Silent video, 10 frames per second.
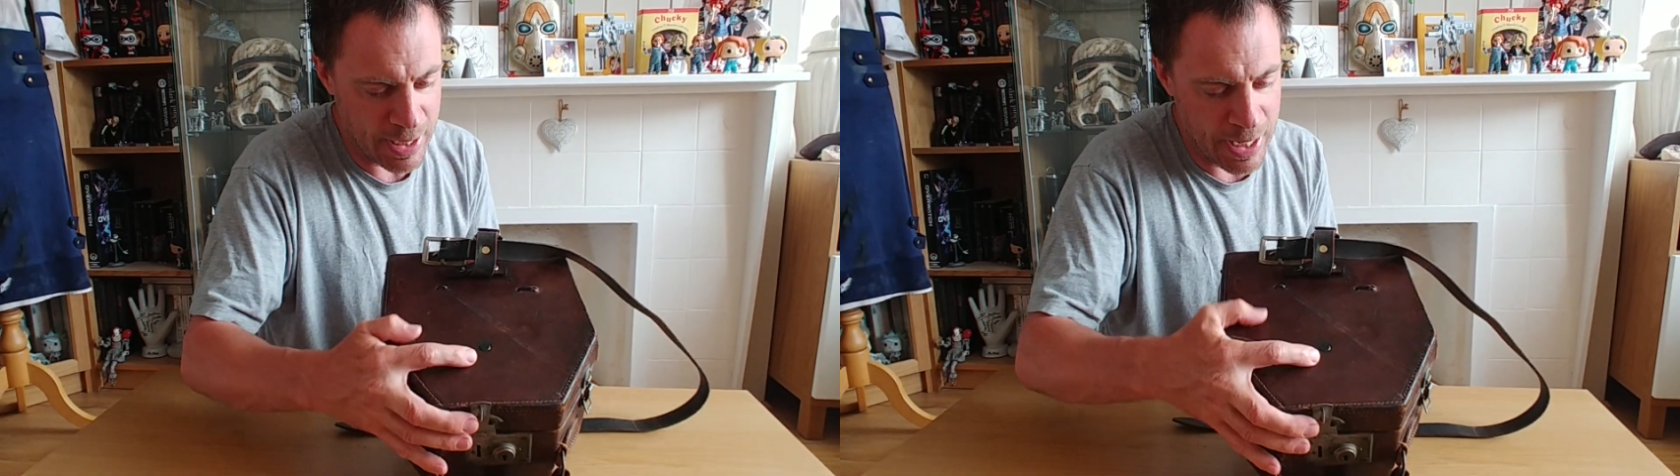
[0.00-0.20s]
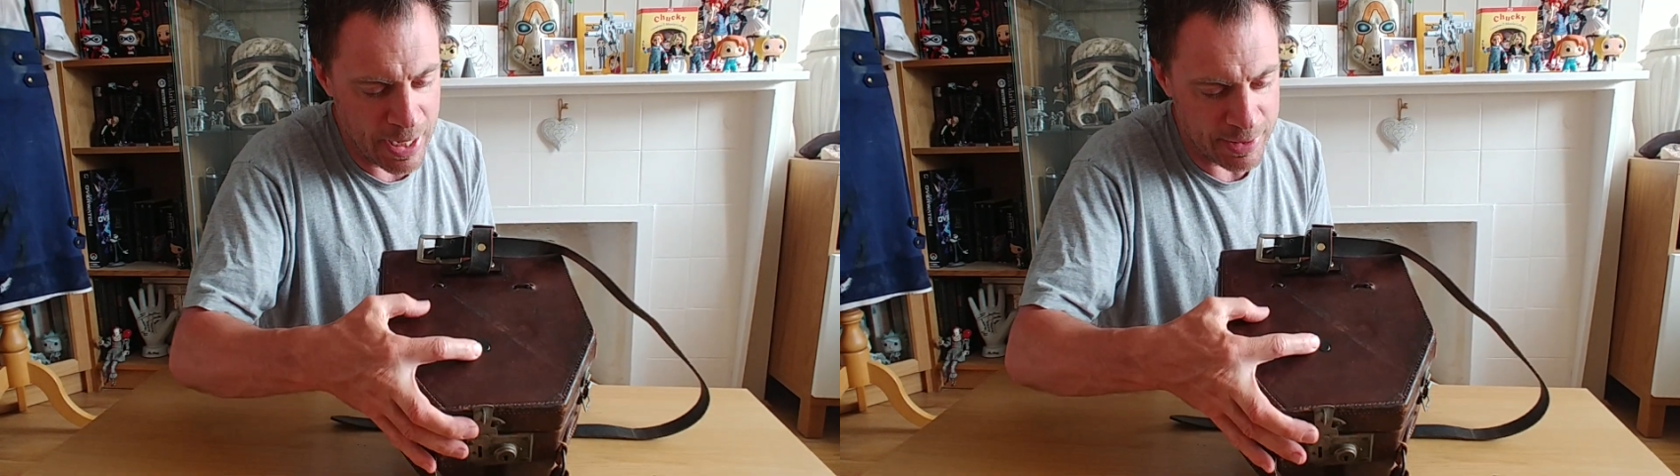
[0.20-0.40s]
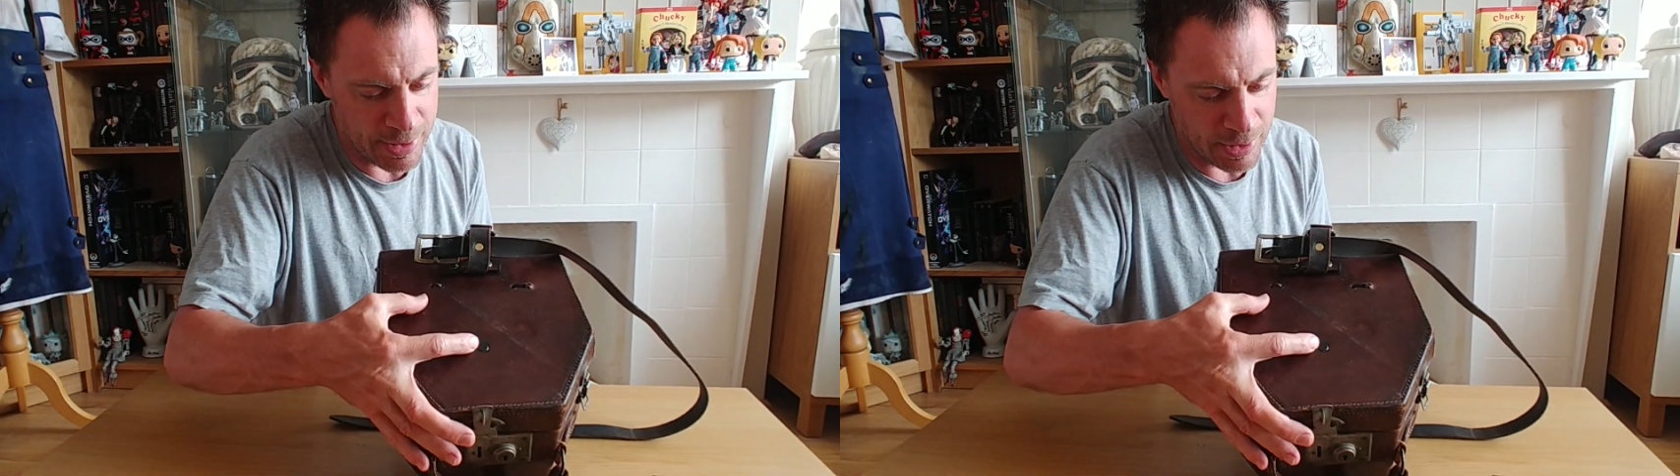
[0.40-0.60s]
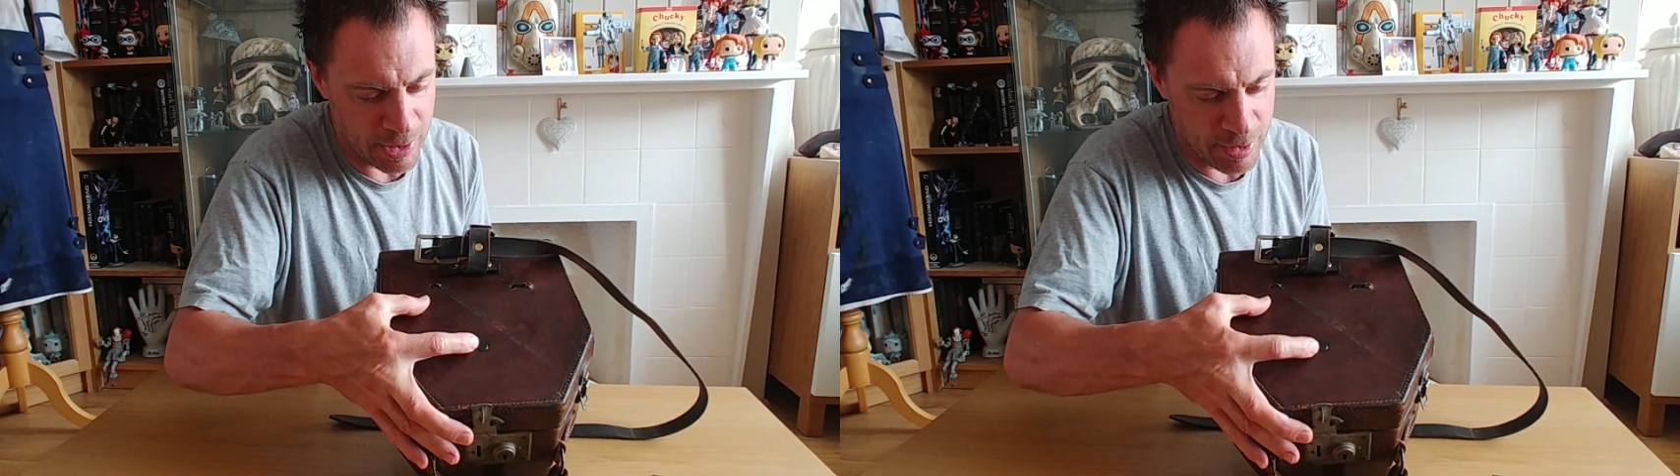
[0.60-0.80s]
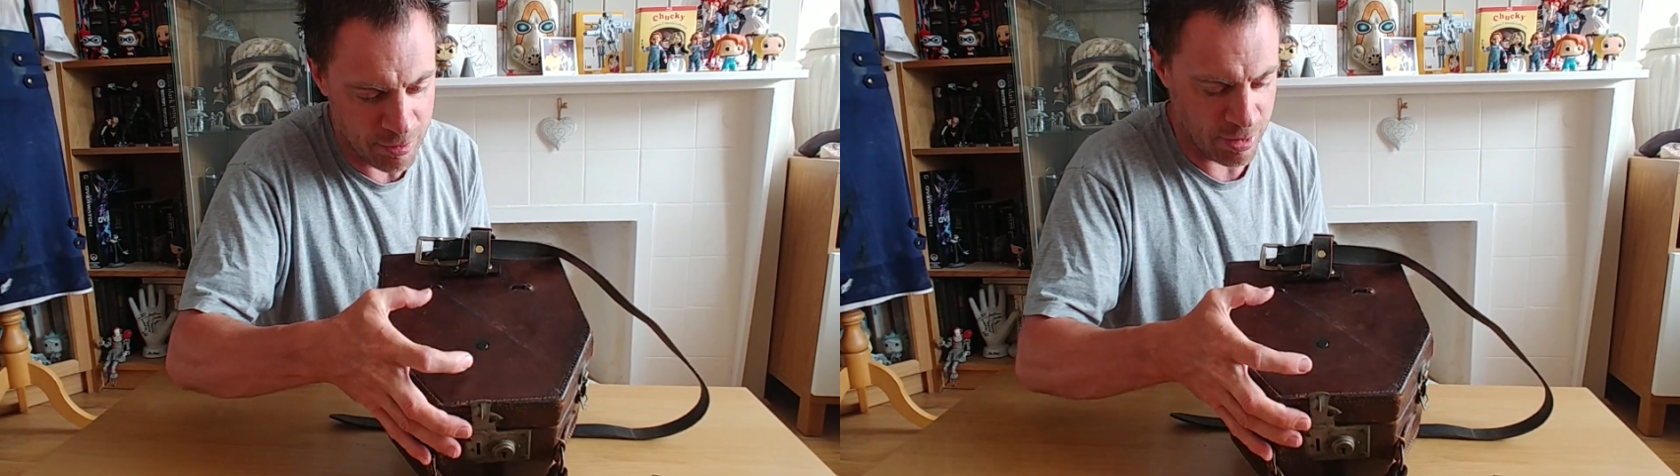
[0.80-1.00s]
added
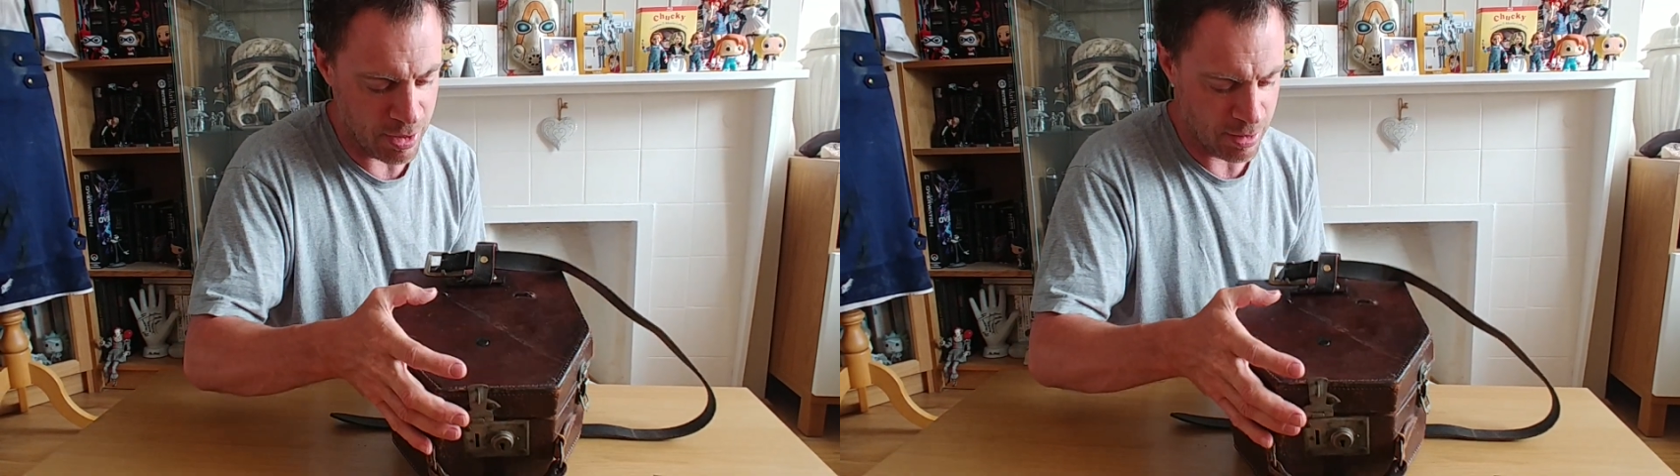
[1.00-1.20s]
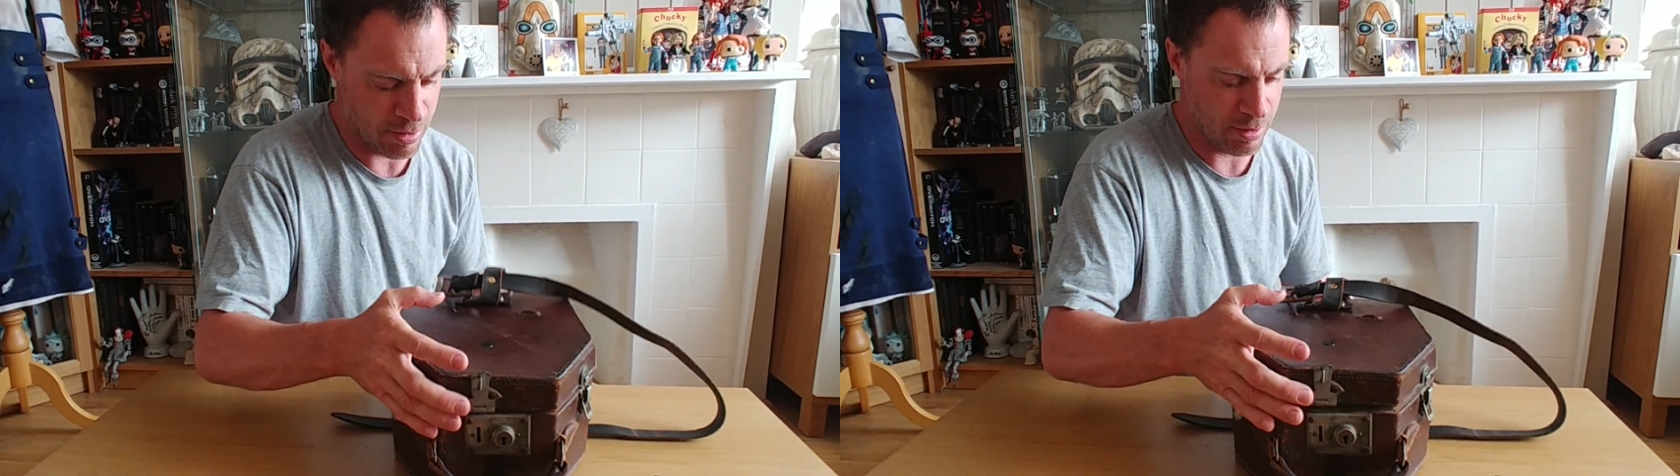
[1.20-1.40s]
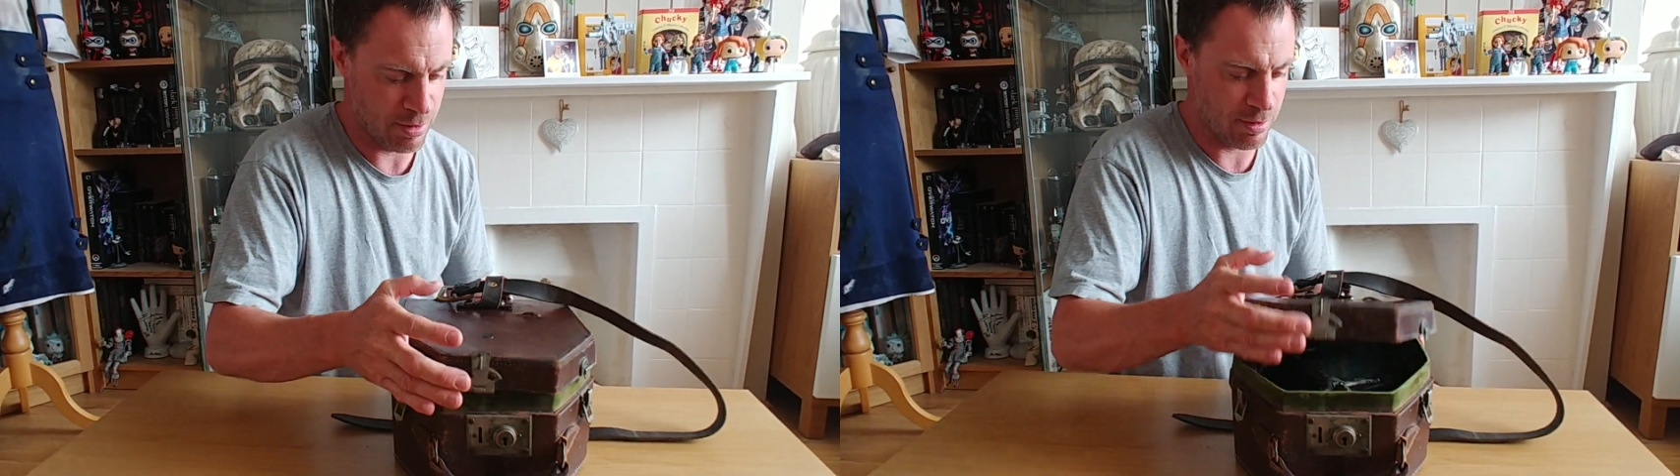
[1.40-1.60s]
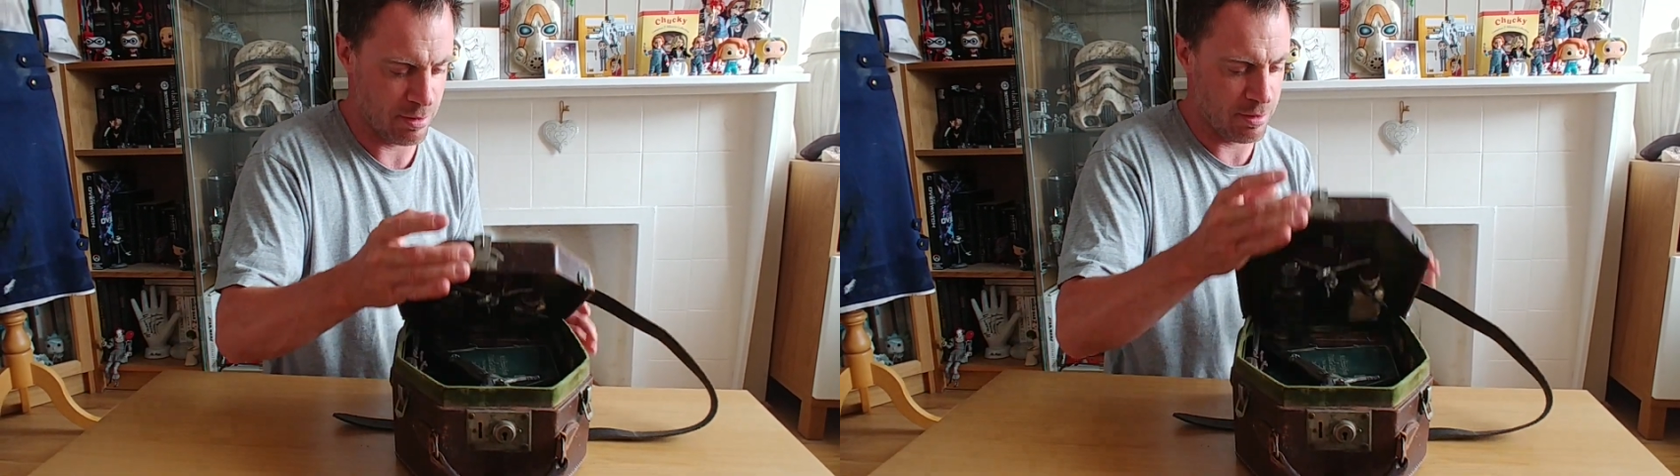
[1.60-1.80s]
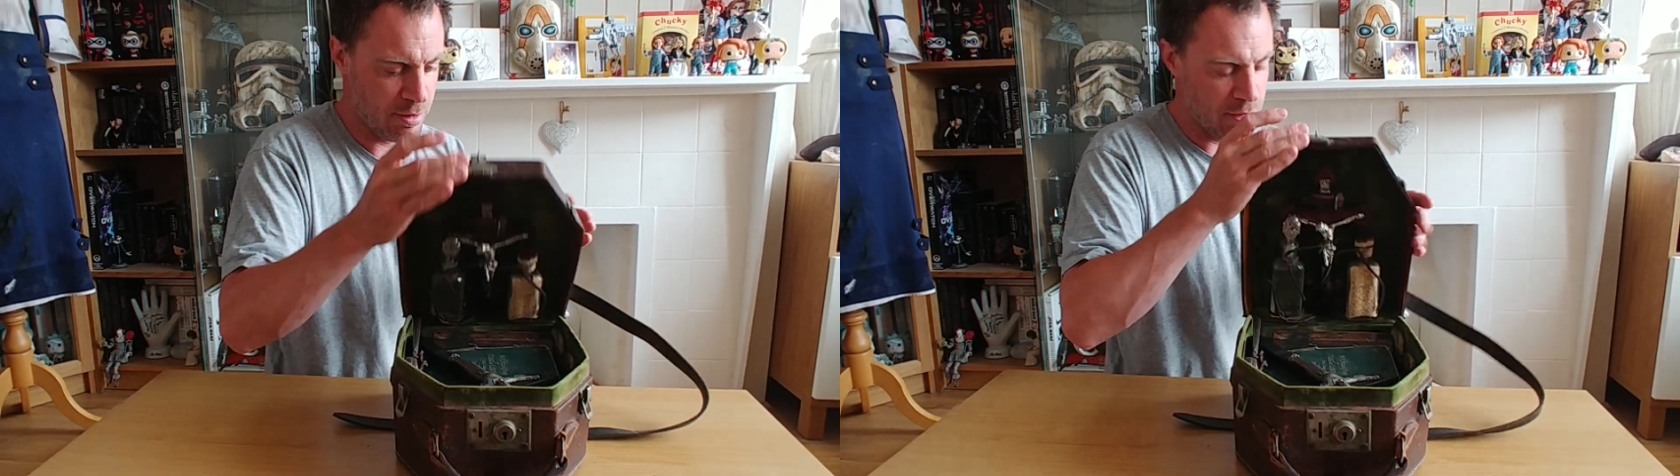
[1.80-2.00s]
later.
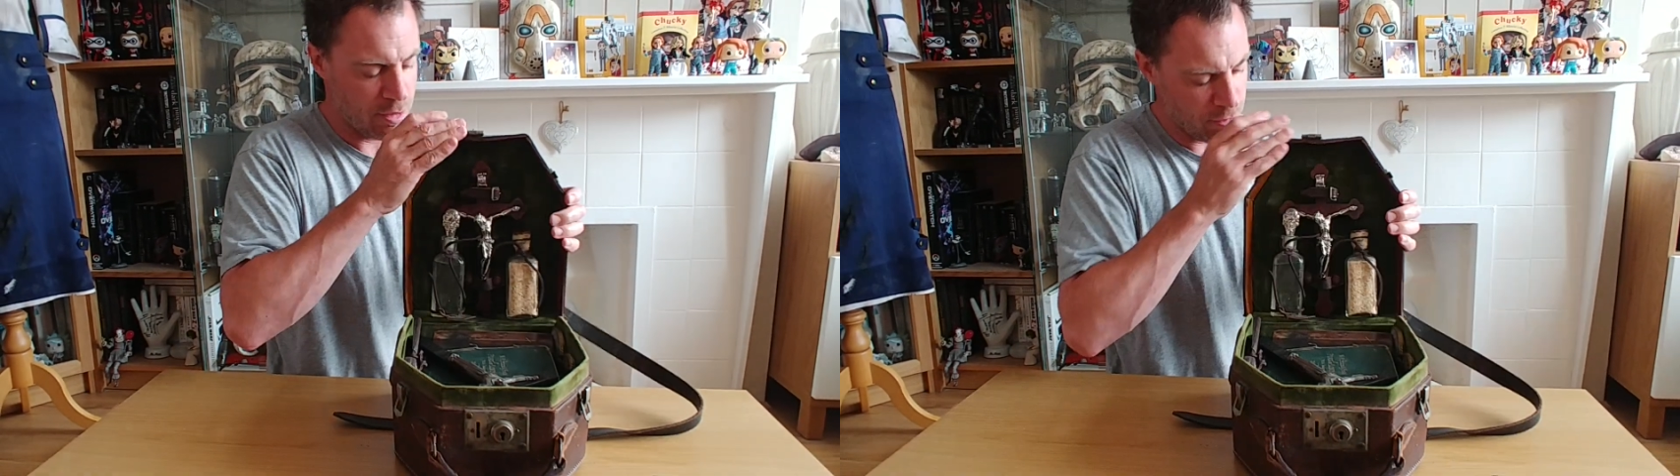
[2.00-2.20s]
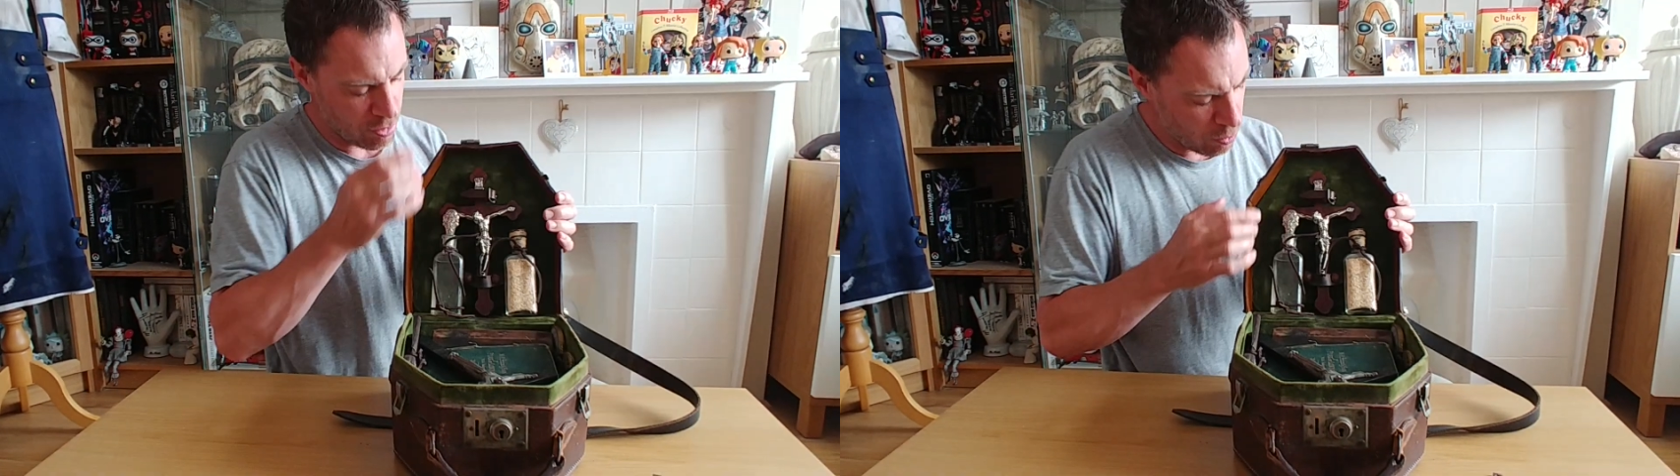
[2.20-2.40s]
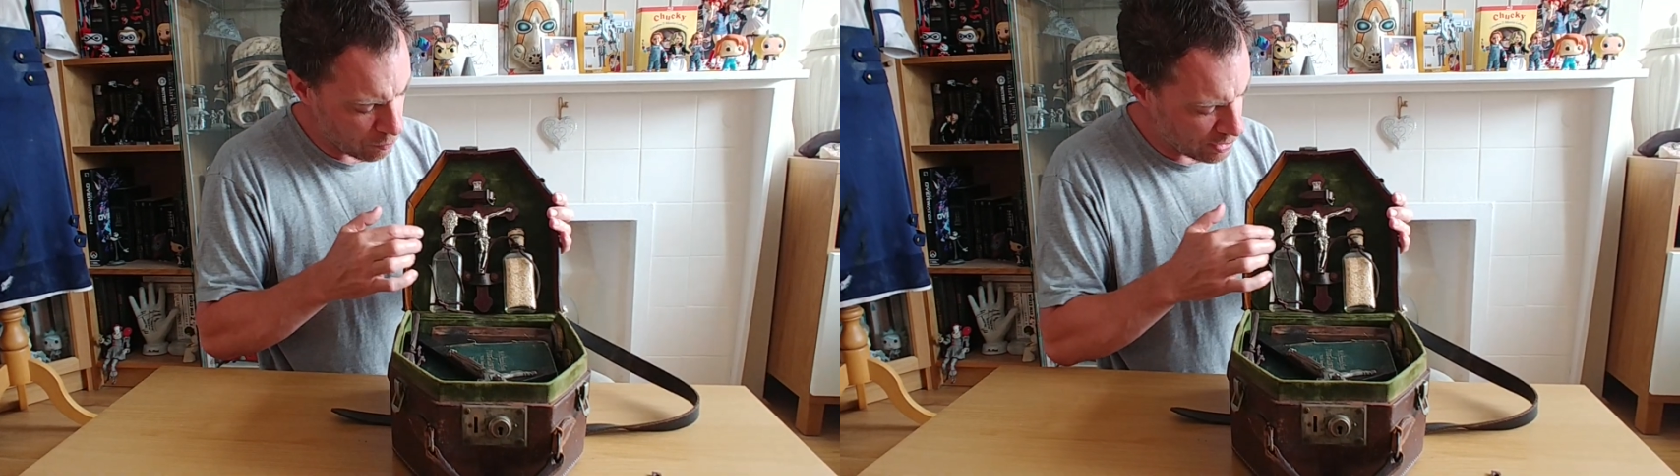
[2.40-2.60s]
So all